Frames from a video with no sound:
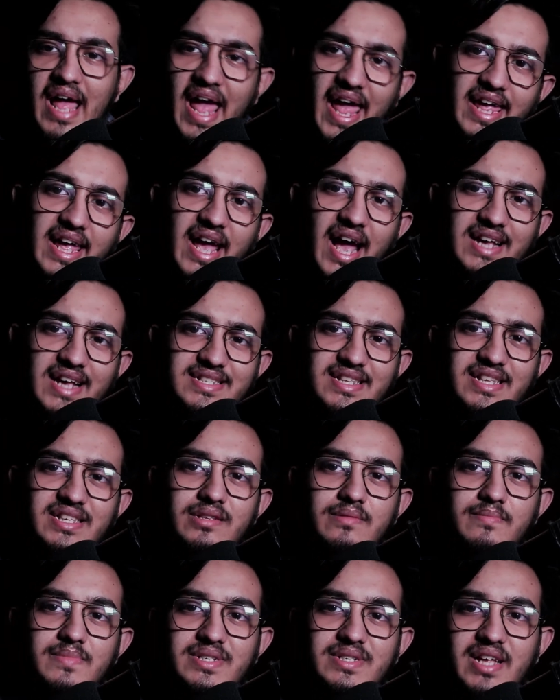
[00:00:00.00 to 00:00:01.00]
Hey guys,
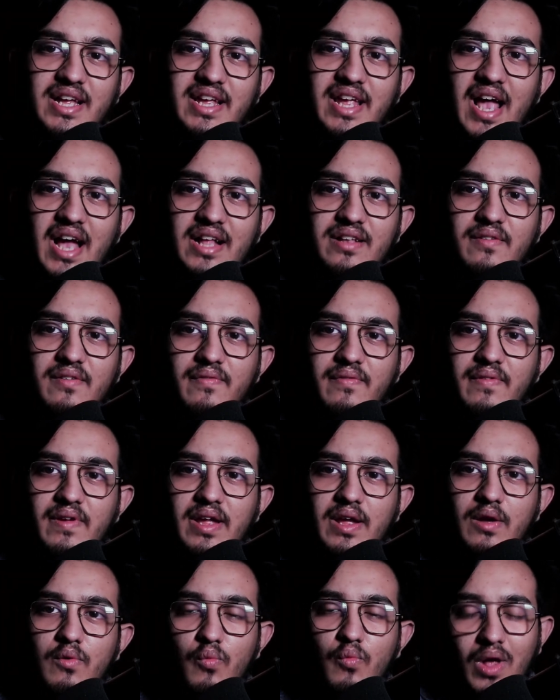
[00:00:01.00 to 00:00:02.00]
this is Mr.Gadget Freak.